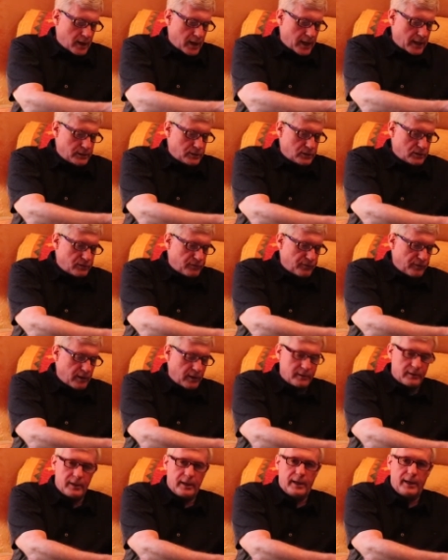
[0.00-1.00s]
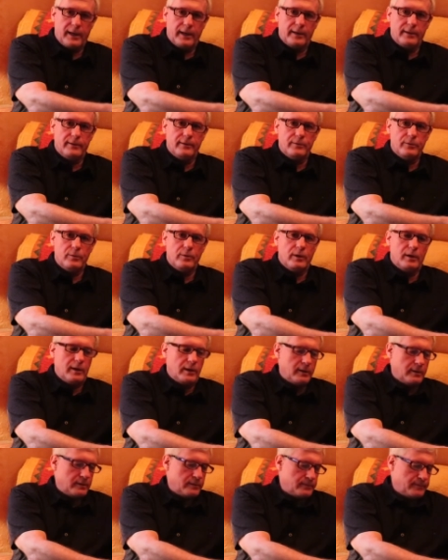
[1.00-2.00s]
I just felt I had to
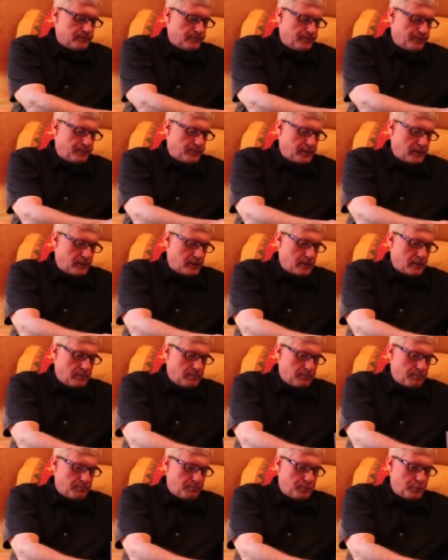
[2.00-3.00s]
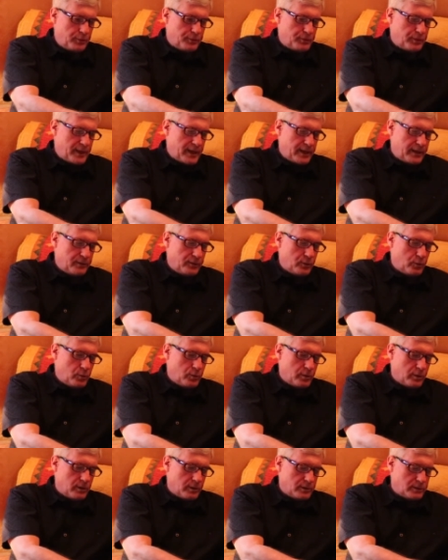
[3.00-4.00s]
uh, put that in the
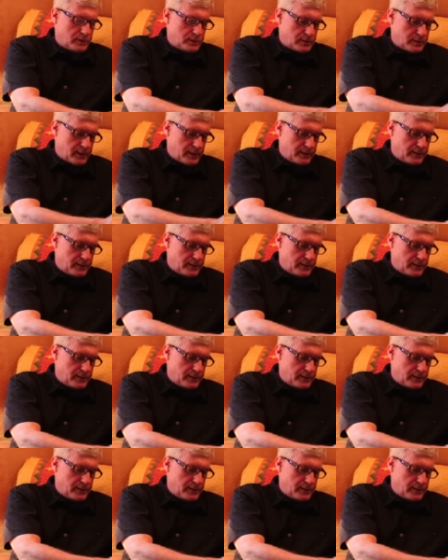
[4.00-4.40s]
words.